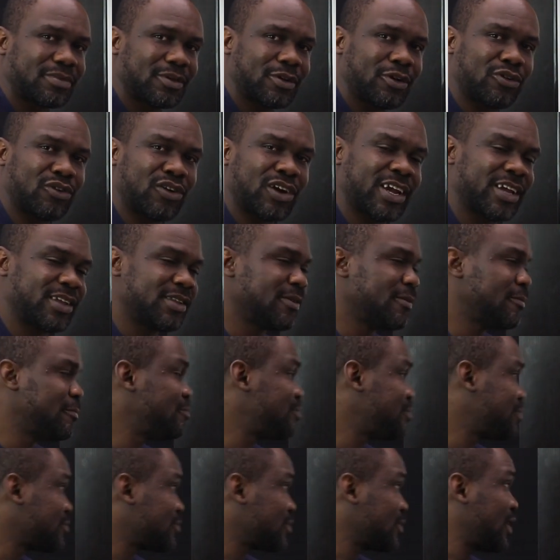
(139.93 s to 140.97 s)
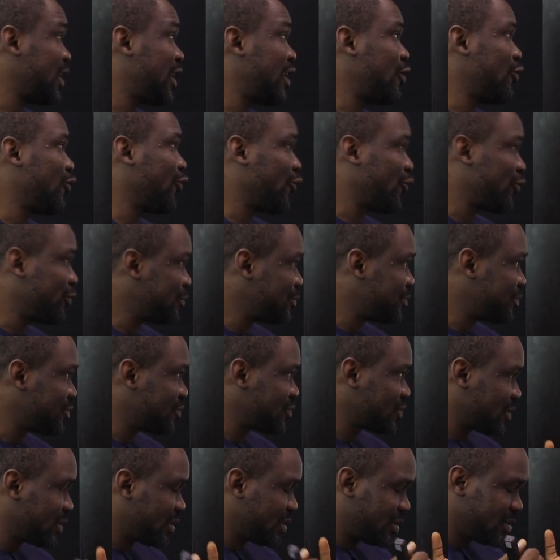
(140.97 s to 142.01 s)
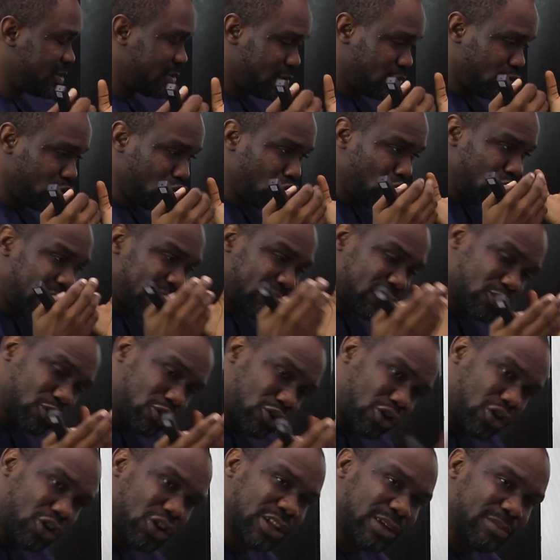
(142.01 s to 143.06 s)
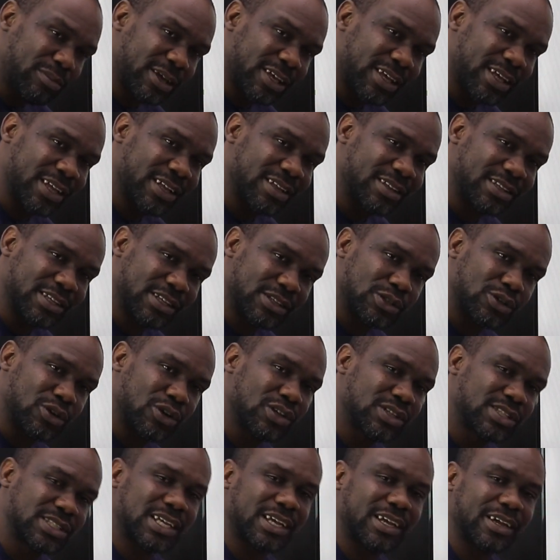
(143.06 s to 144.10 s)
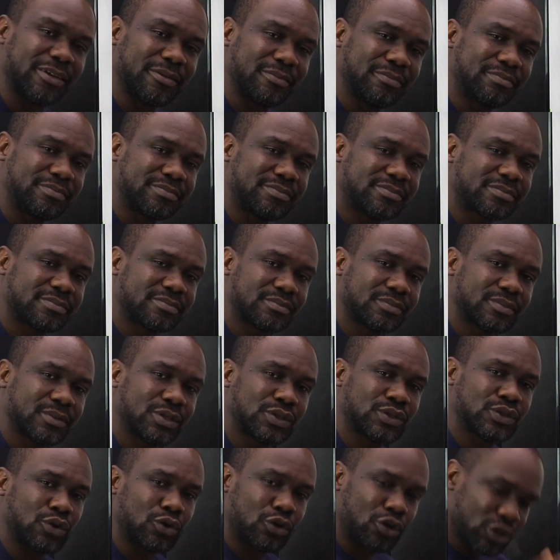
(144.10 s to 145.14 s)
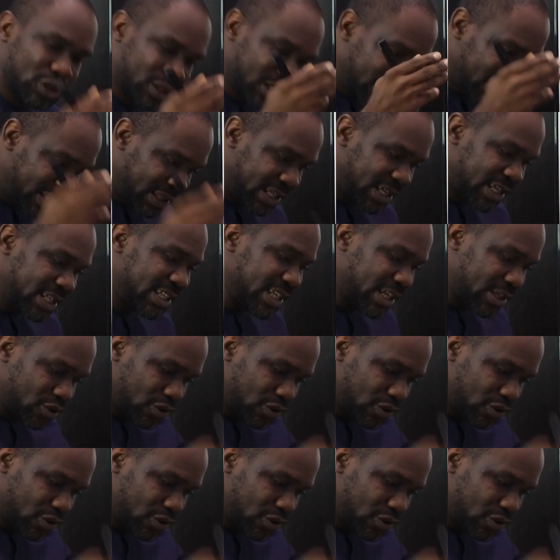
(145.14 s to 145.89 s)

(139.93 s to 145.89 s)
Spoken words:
All right. Now you have to call them again the third time. So on the day they are